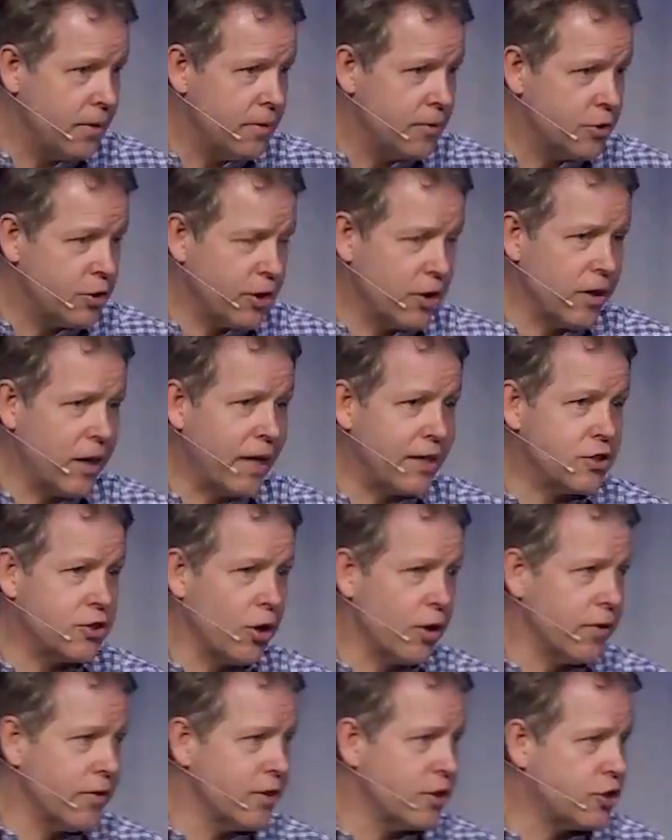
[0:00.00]
Sharon and I
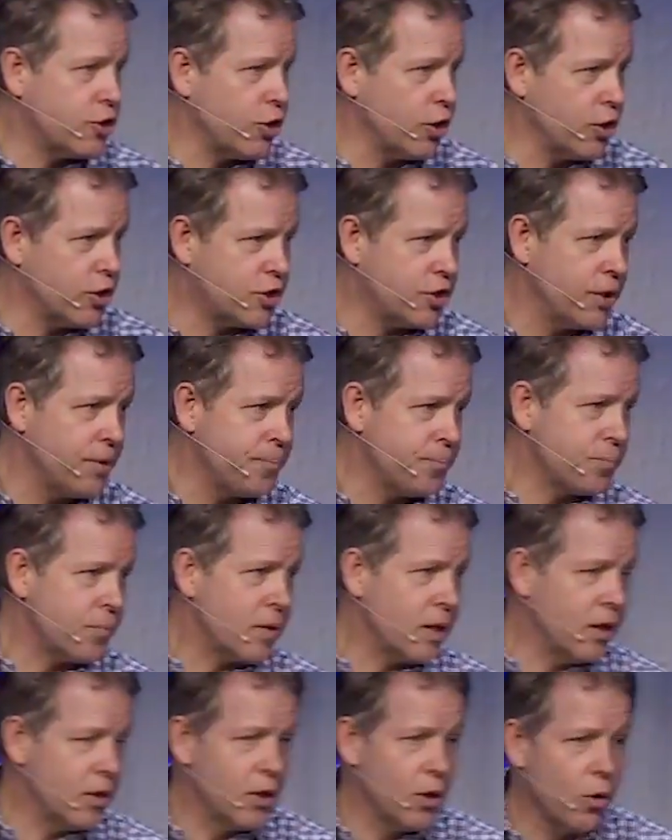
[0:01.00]
started this church
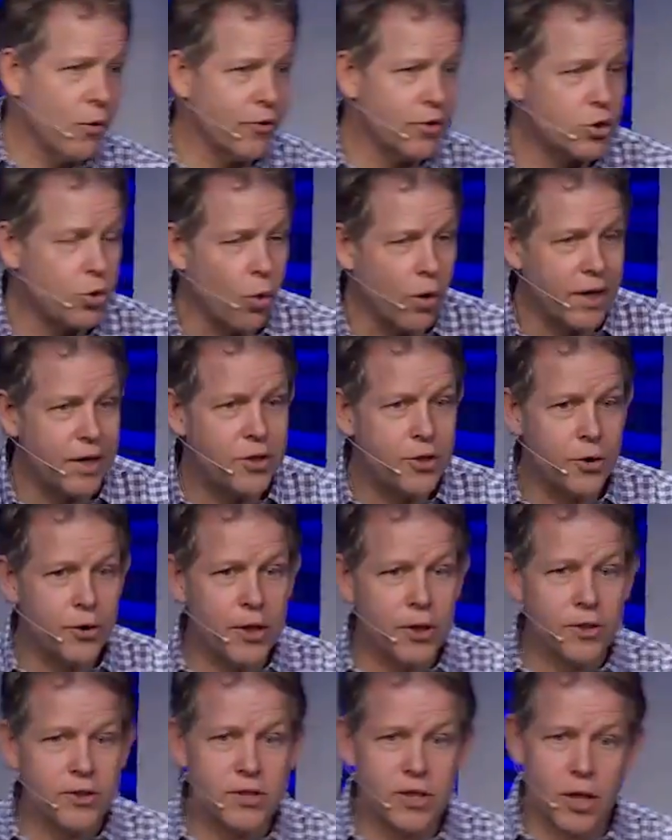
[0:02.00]
a little over 22
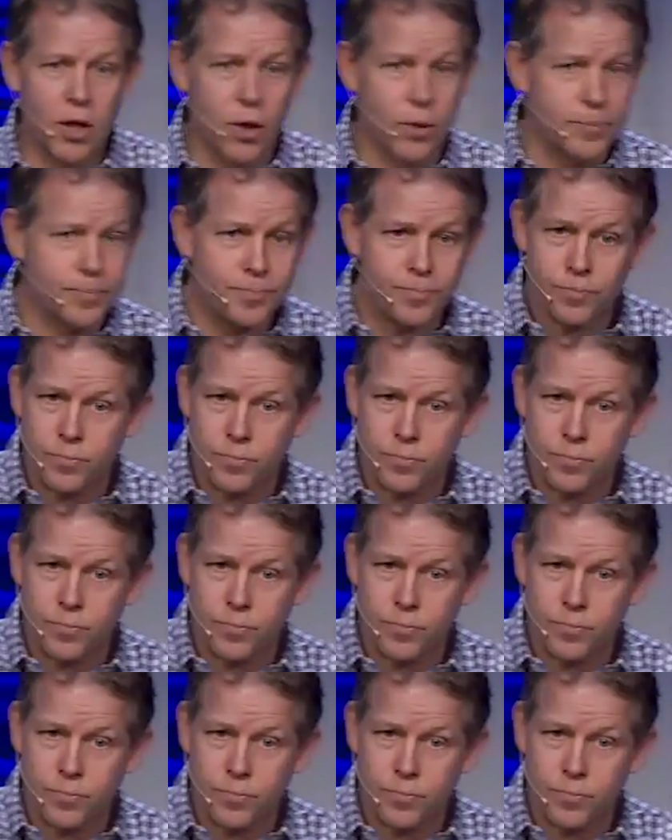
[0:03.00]
years ago.